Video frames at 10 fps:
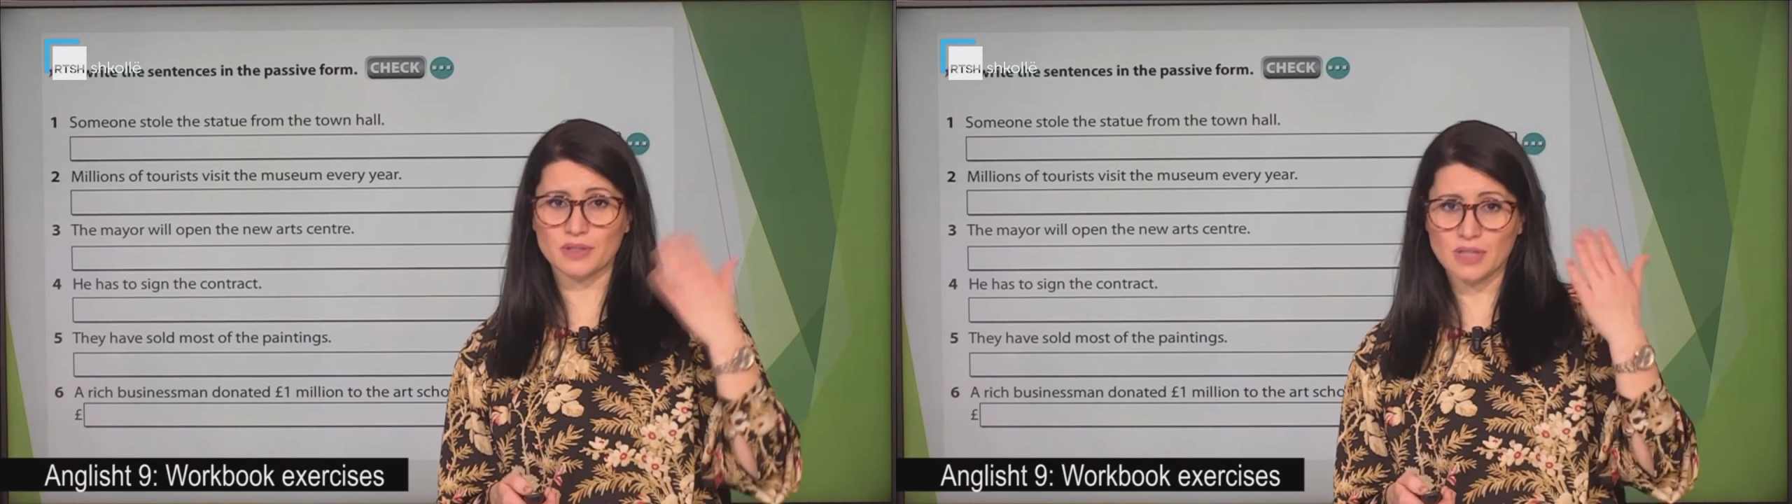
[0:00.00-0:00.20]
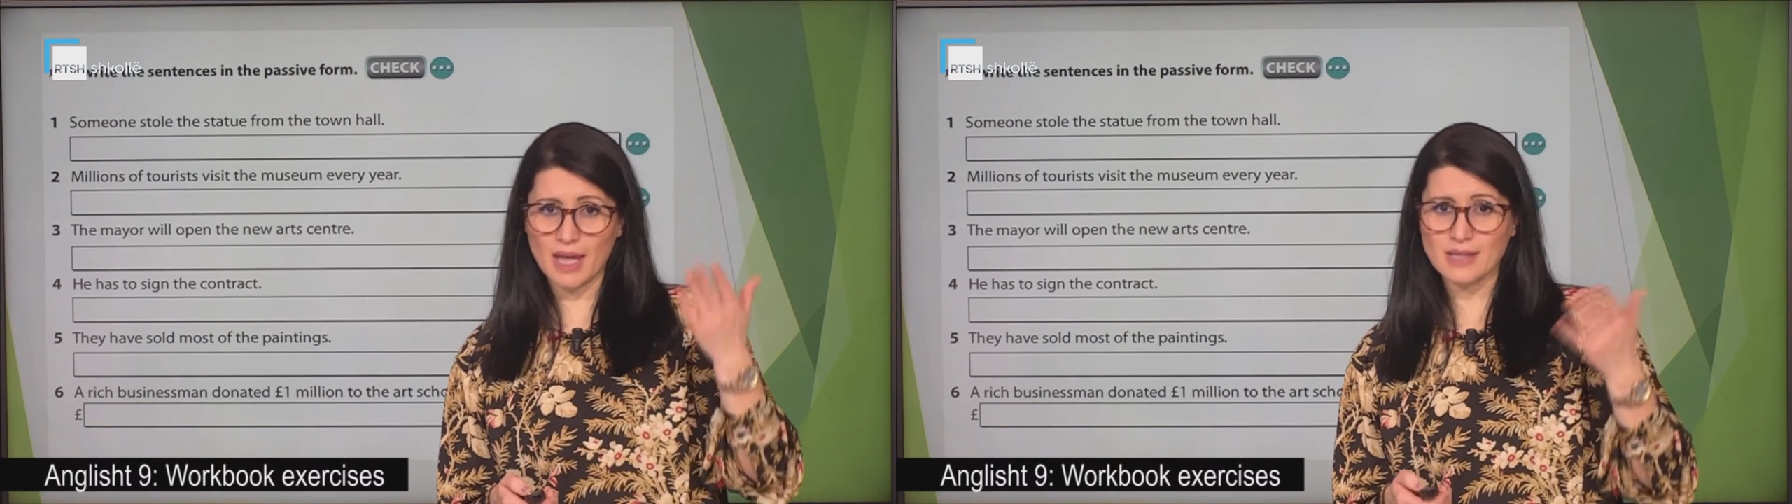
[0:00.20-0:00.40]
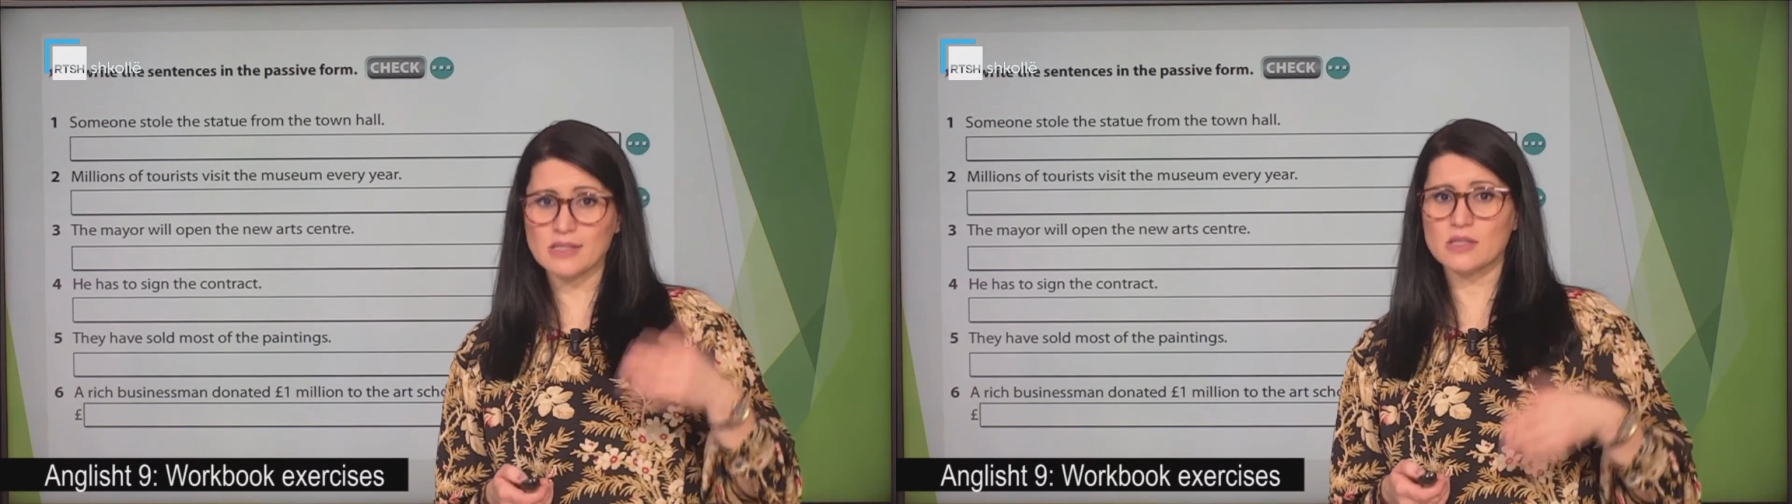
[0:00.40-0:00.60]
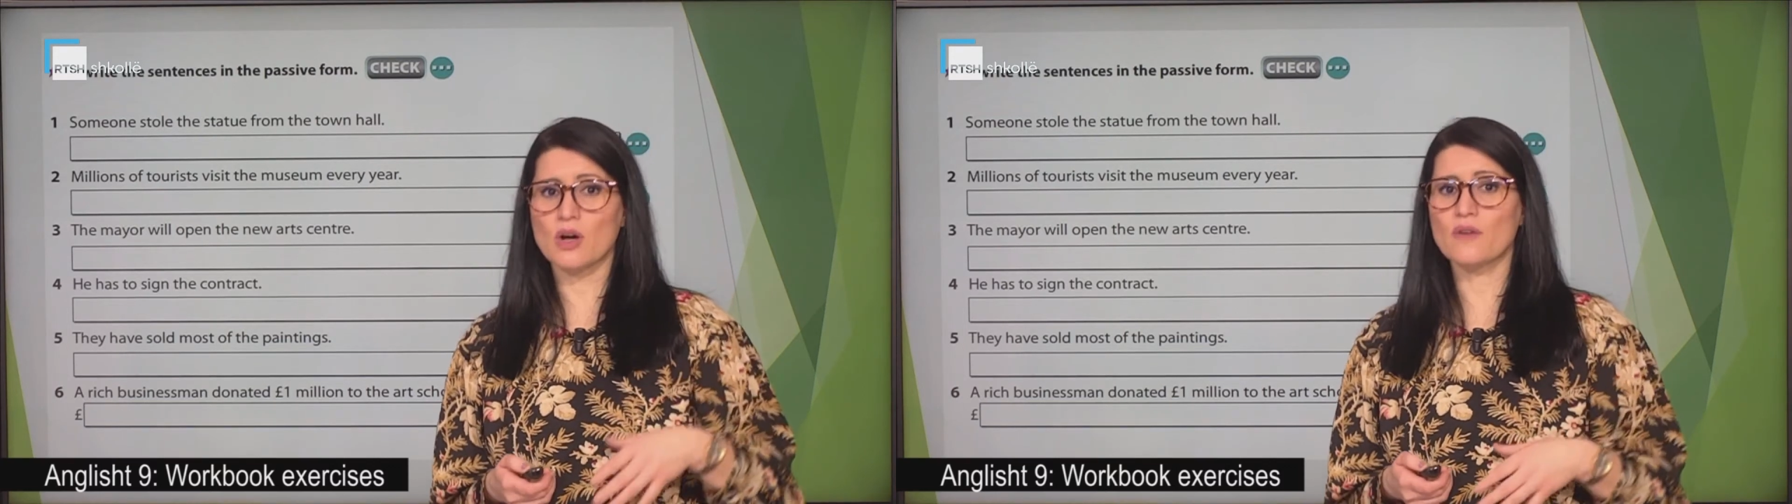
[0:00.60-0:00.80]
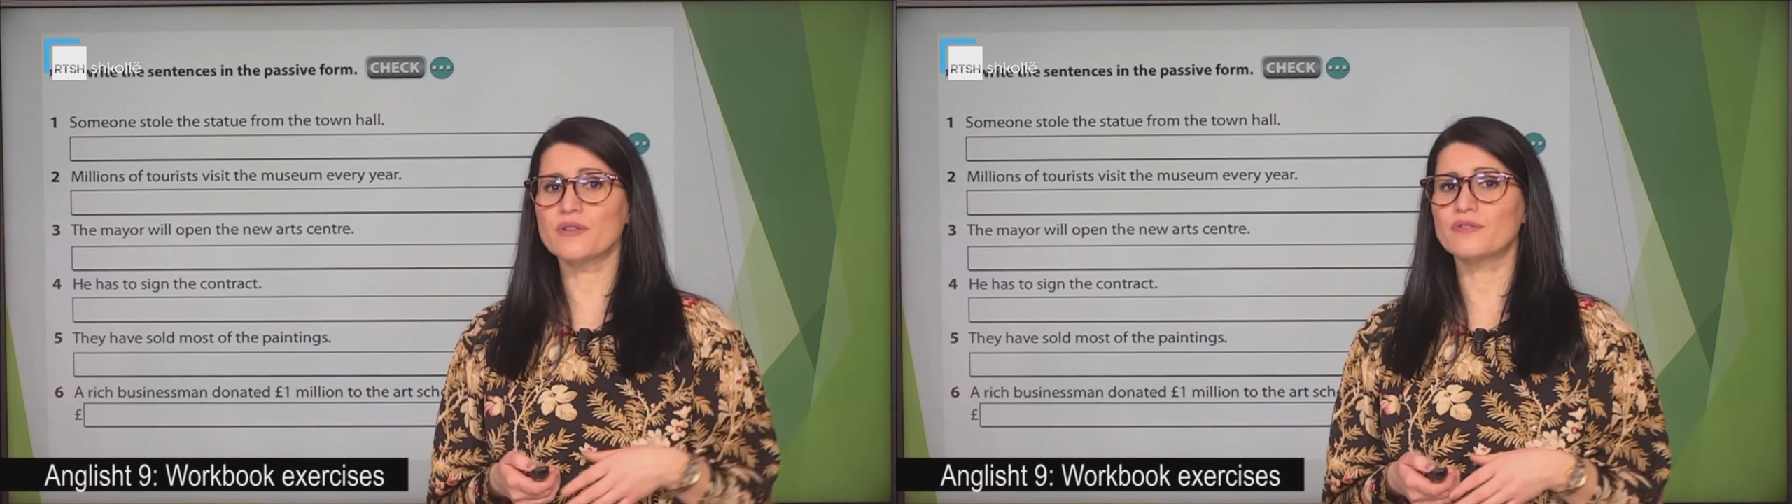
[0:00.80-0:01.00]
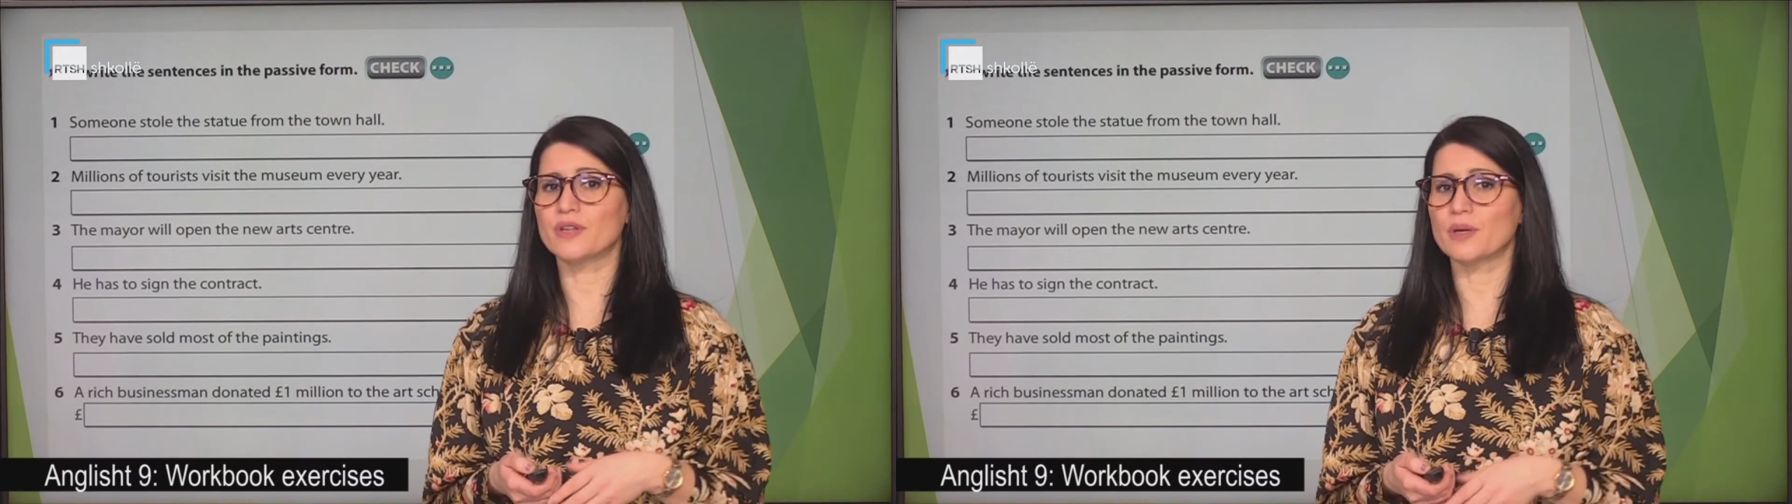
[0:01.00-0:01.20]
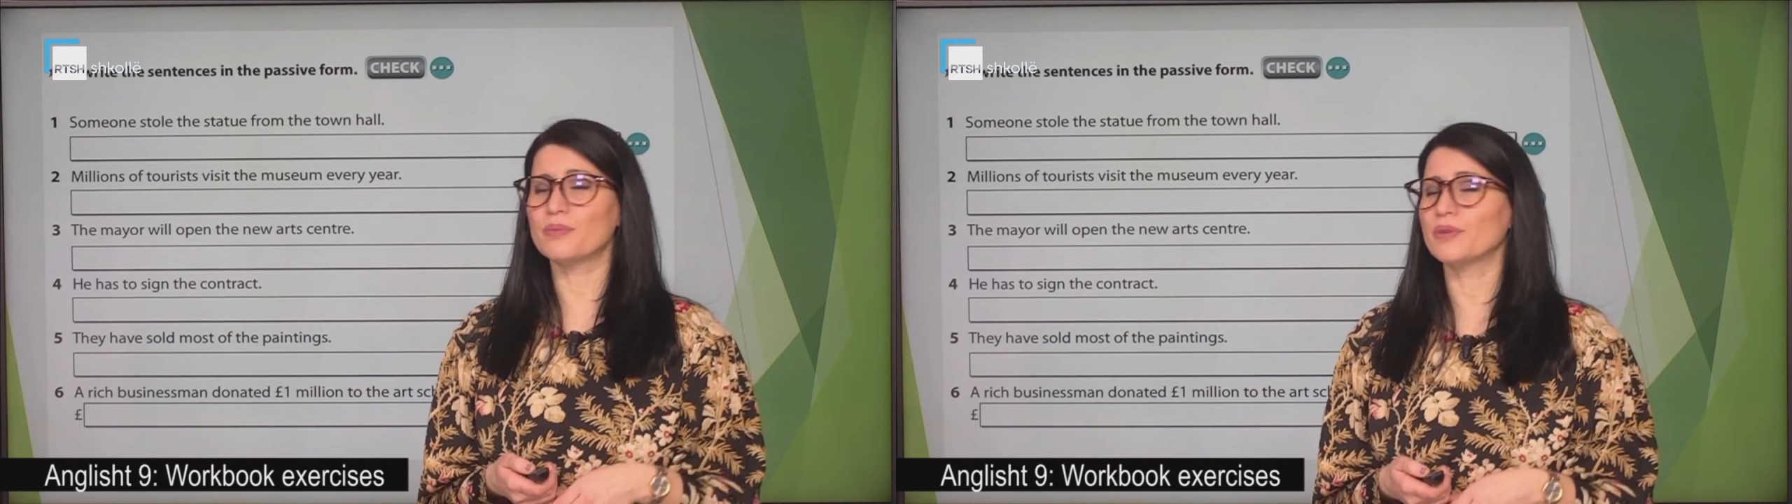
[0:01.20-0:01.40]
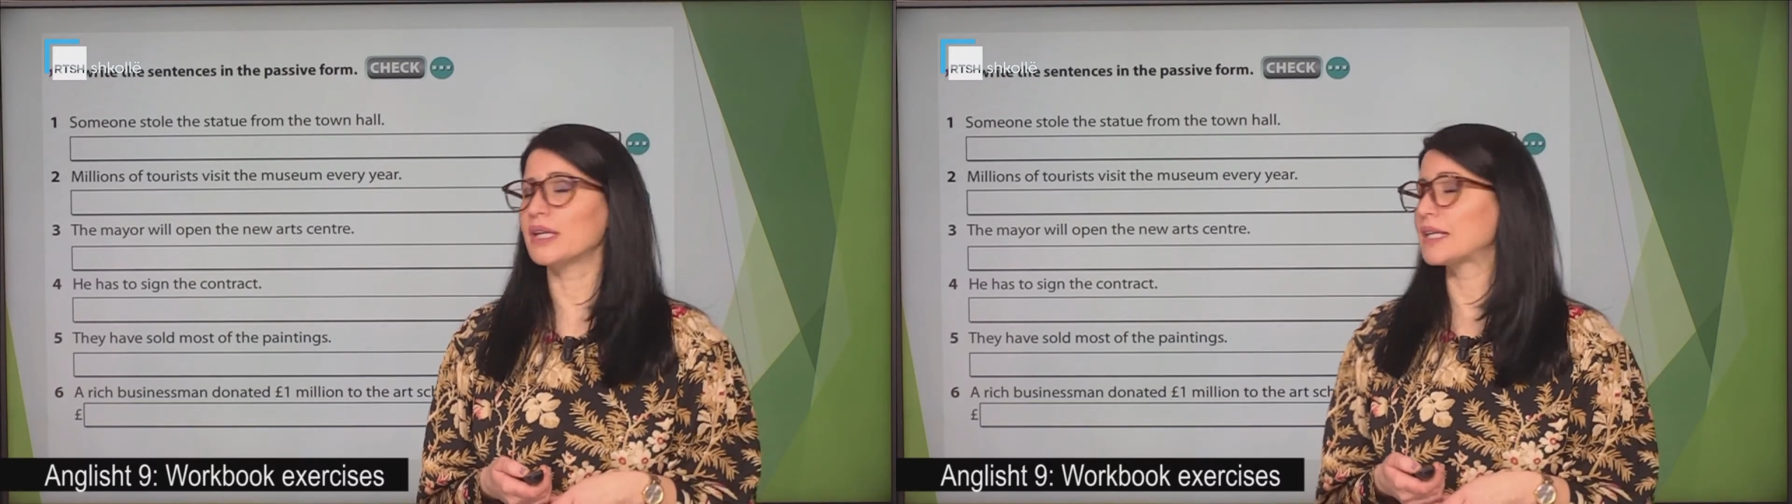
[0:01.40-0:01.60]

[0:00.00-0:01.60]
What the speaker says: tense of the verb in